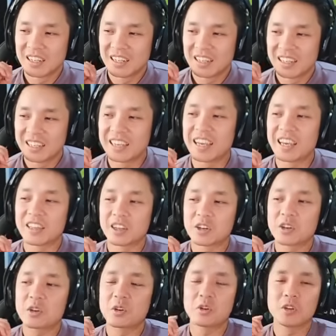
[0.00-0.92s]
Yeah, the
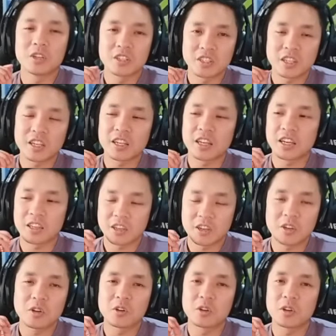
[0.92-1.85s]

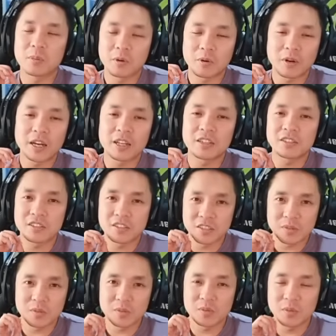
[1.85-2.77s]
Kakuna
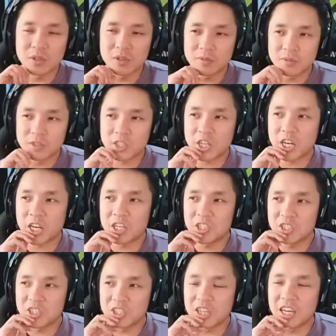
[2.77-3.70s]
paralysis was what
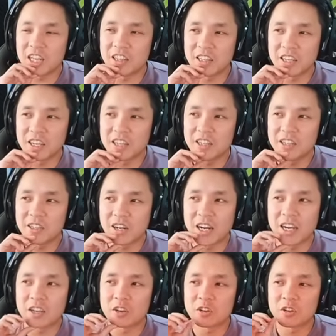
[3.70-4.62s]
changed, and then the
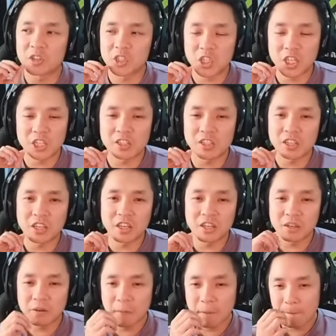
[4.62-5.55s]
Iono changed
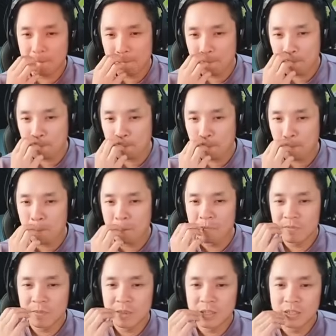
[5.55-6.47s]
again.
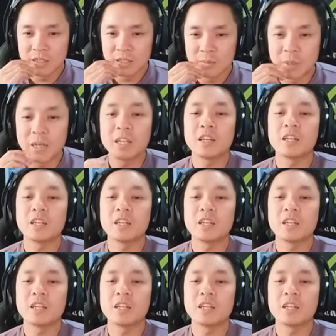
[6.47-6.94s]
But it